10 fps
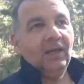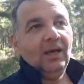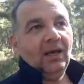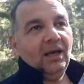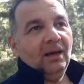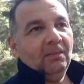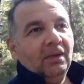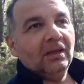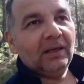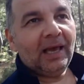um,
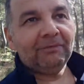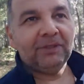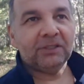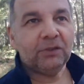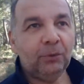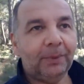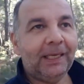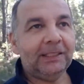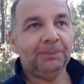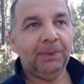having this new
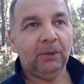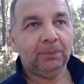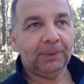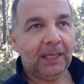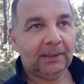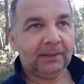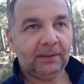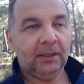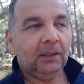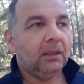place built plus
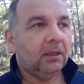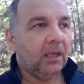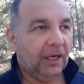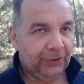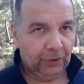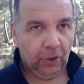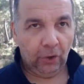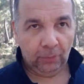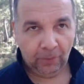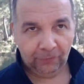a new
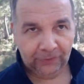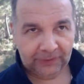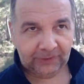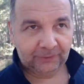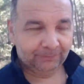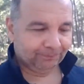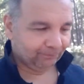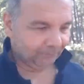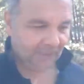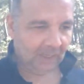home office,
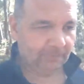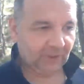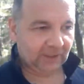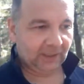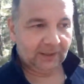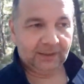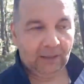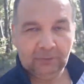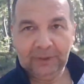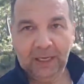I'm just going to
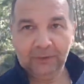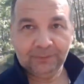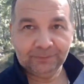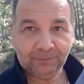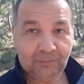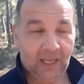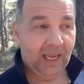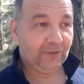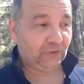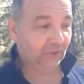settle down
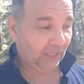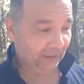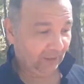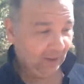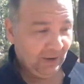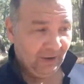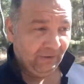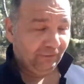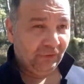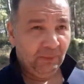and trade
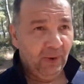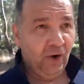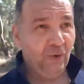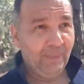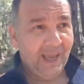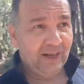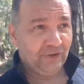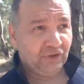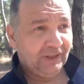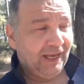from home
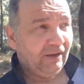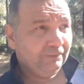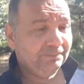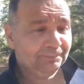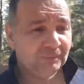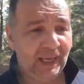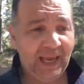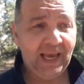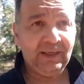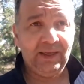and chill out.
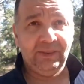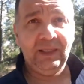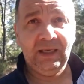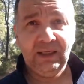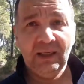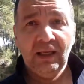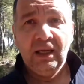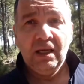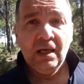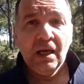And I think
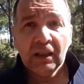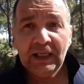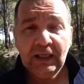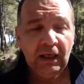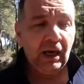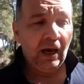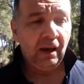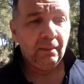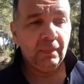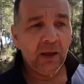the
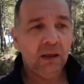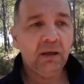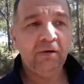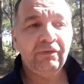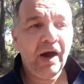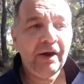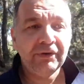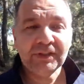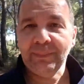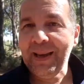um,
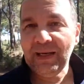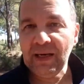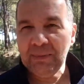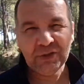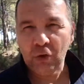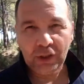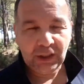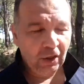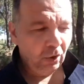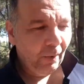virus, the pandemic, is not going to
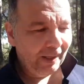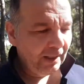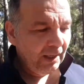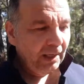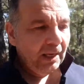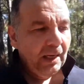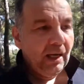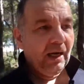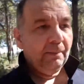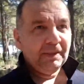go away.
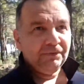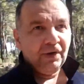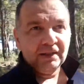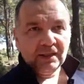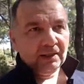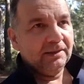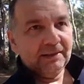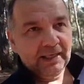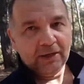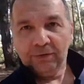Um, as far as I
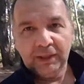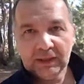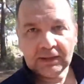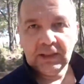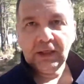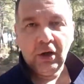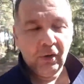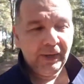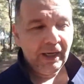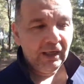see, I don't think it's going to go
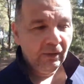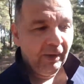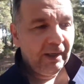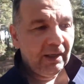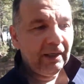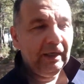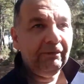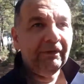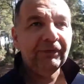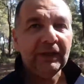away anyway.
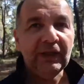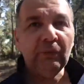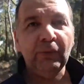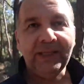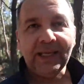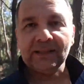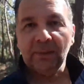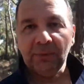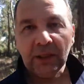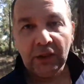Even if it did, we'd get
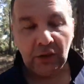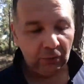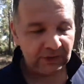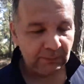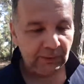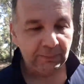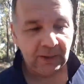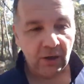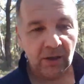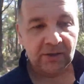something new simply
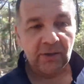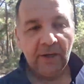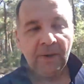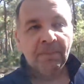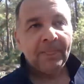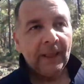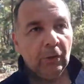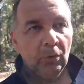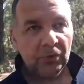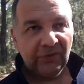because
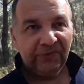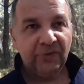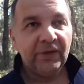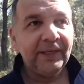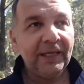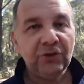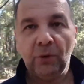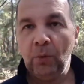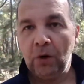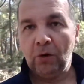laws of
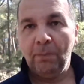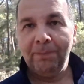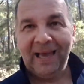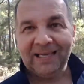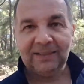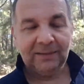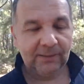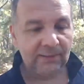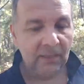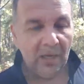nature work on
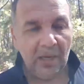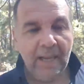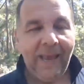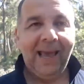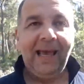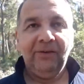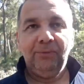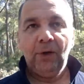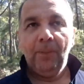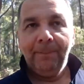balance. And if
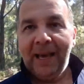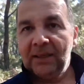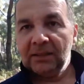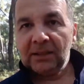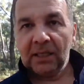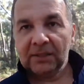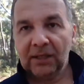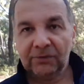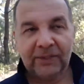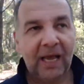we don't balance
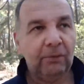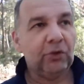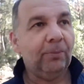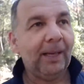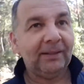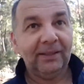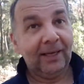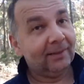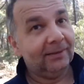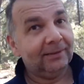ourselves out, which humanity
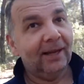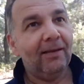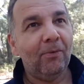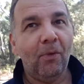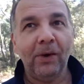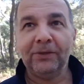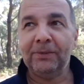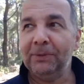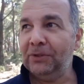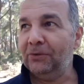doesn't want
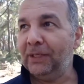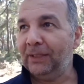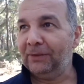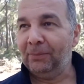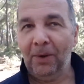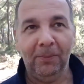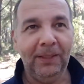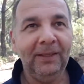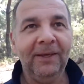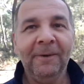to be doing at the moment,